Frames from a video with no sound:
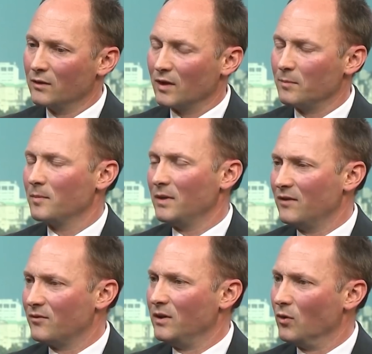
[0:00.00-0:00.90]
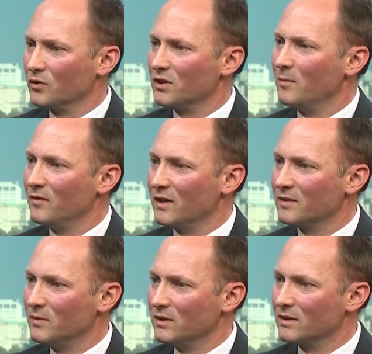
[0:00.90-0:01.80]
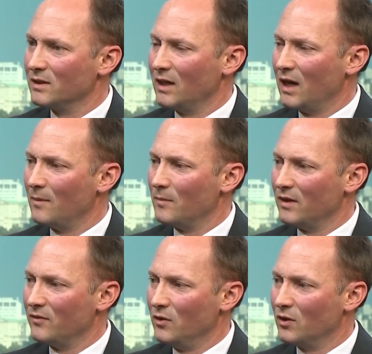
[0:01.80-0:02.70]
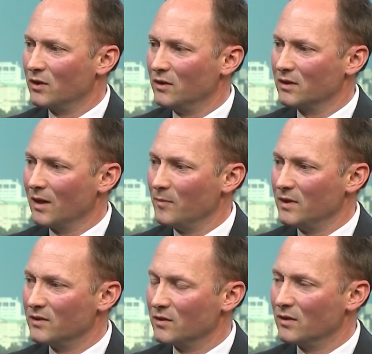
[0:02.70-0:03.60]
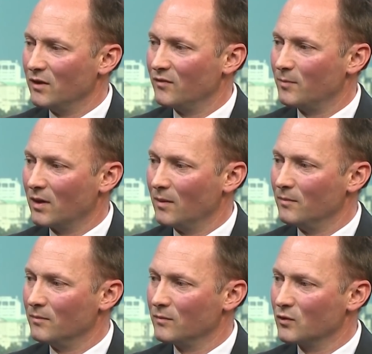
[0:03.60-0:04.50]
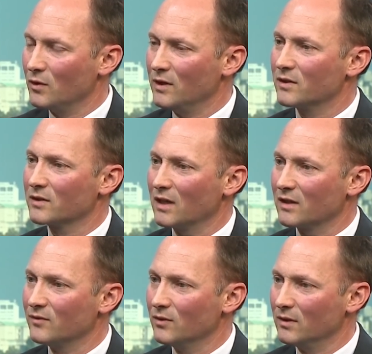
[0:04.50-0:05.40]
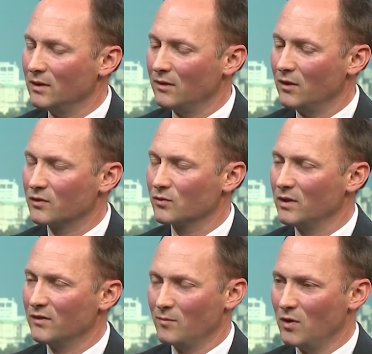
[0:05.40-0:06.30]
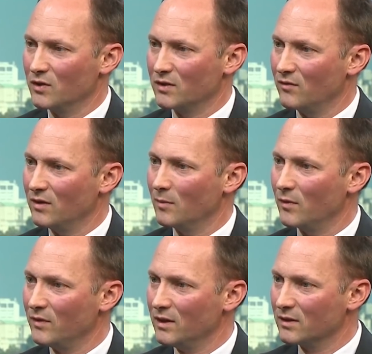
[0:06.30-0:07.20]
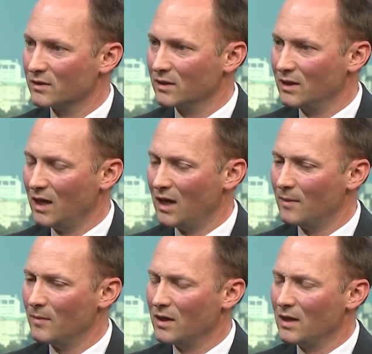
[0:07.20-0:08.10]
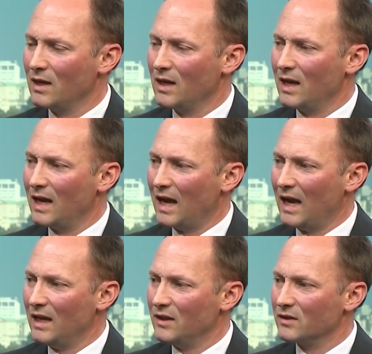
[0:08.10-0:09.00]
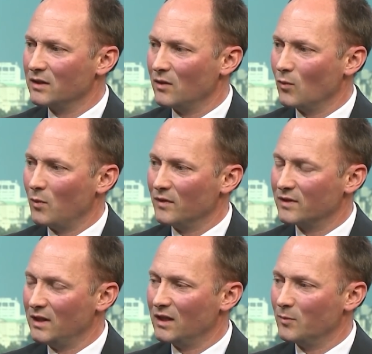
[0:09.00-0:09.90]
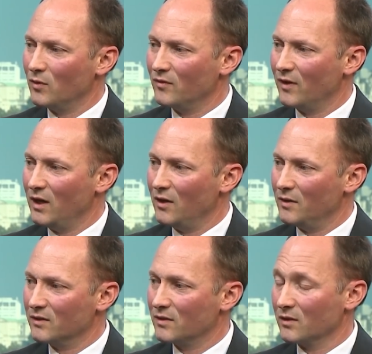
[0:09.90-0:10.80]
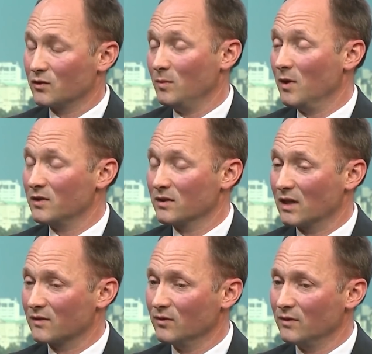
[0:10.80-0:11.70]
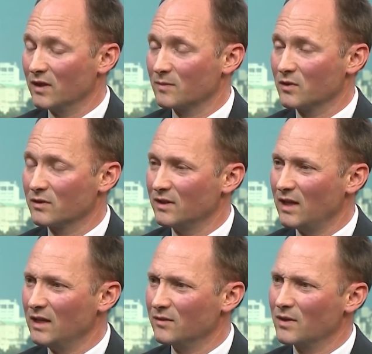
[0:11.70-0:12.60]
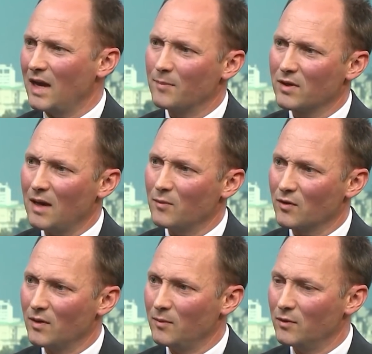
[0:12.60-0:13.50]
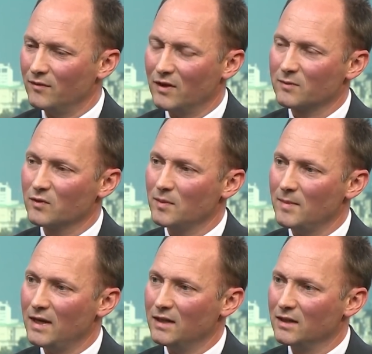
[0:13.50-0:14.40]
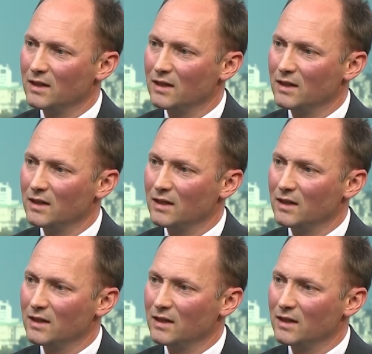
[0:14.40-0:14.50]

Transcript: So I'm a believer in long-term investment. If you look at companies that have become truly successful, those stories have emerged over a number of years. And what we've seen in the portfolio is our two most successful investments to date, Abcam and Crane, were investments we made